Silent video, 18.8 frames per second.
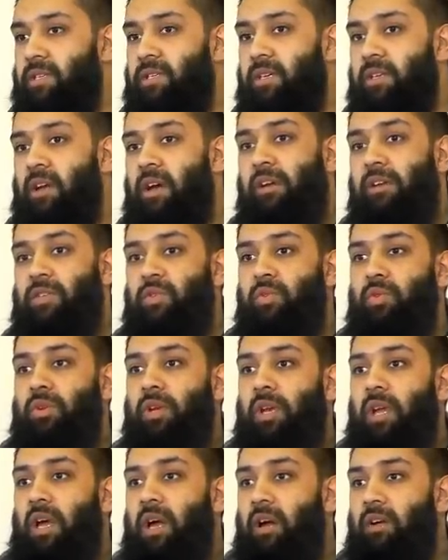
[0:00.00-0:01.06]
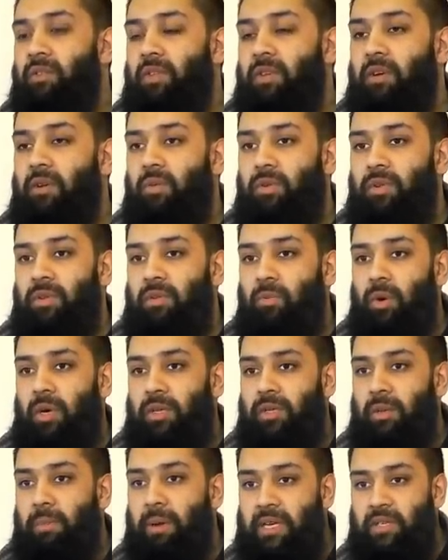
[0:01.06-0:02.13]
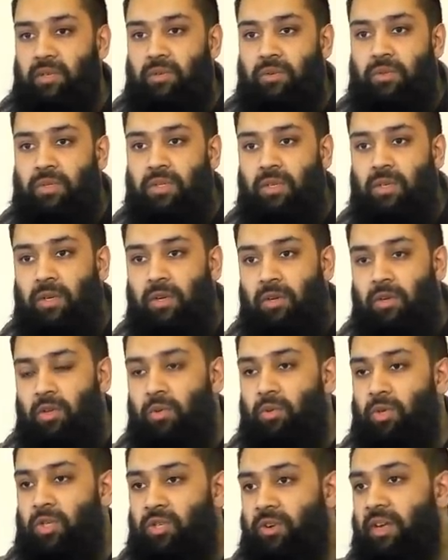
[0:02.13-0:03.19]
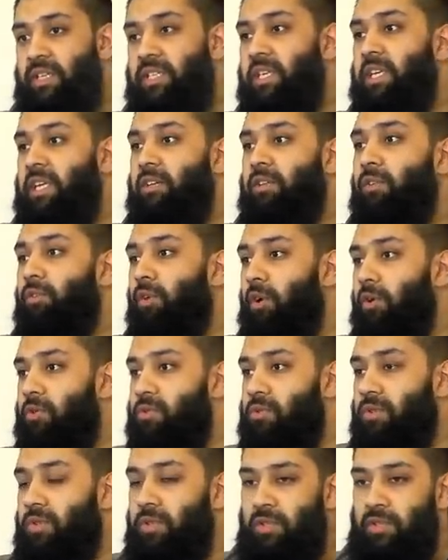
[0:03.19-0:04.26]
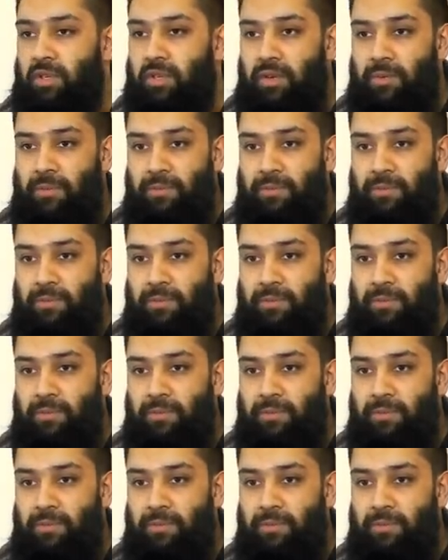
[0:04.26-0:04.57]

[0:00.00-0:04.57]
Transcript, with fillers: he said, Ya Rasulullah, in one of the battles, you were straightening the rows.